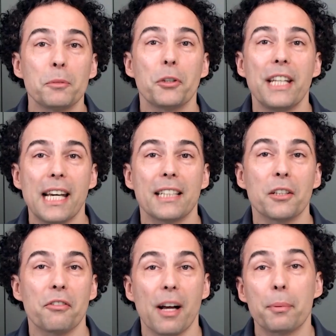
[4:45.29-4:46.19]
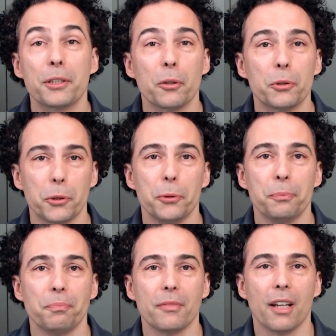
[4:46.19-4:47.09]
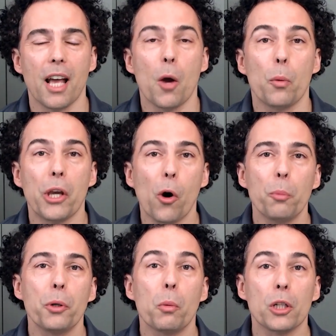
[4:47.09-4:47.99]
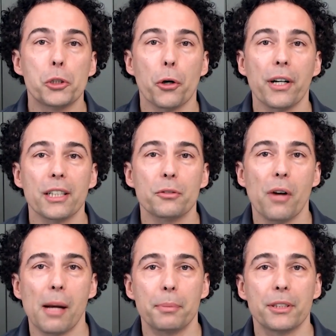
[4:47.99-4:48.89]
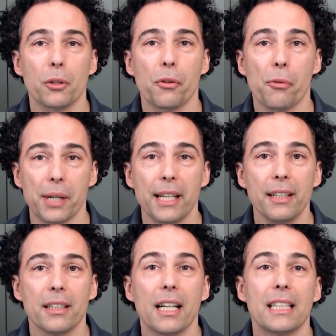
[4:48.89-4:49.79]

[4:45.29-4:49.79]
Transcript: to the end of episode 2. We hope you will join us for episode 3,